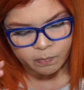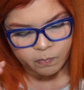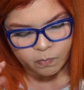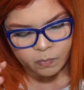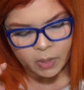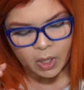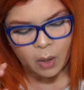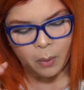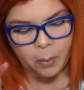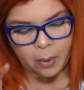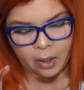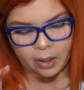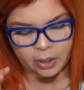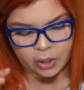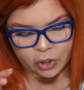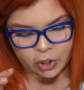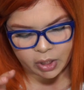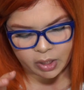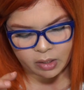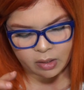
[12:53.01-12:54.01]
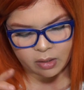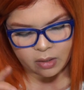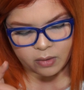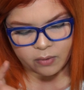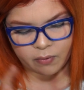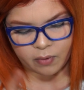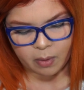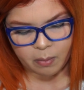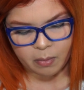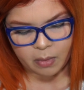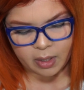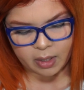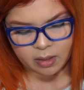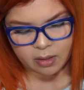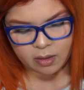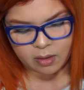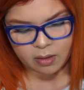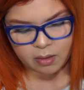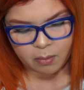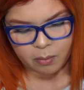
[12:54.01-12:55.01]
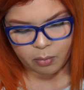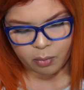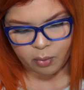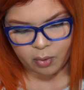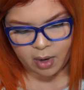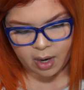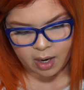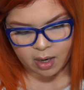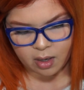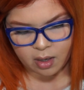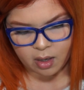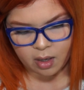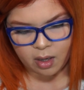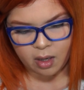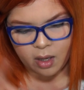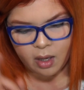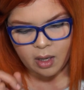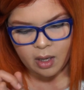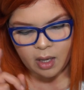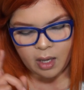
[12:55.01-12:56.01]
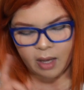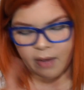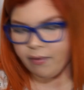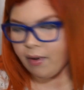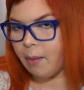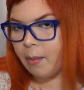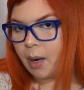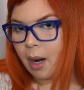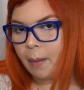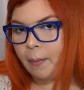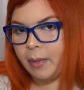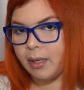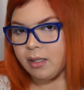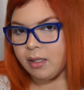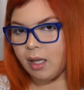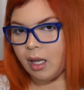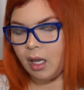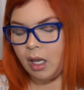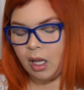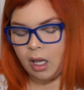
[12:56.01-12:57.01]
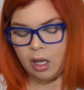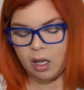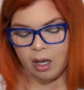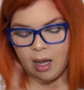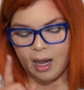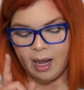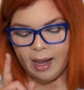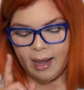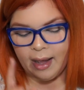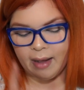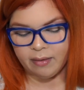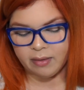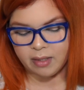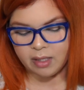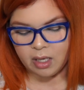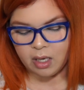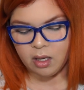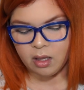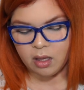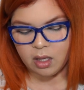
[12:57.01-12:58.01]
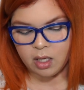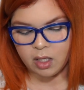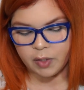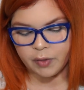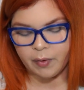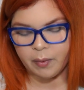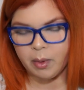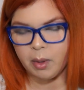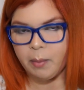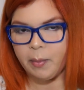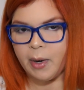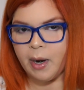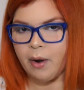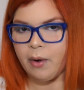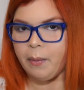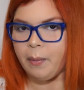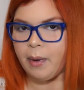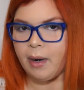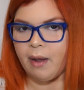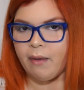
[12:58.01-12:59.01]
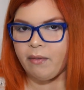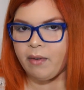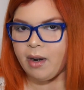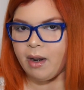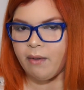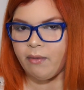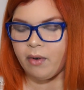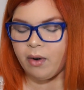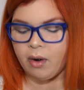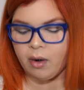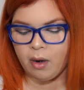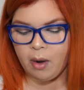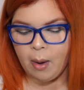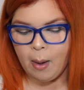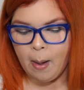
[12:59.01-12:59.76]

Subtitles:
nail polishes from this brand, if I'm not mistaken. I have seen things from the brand, but I've never,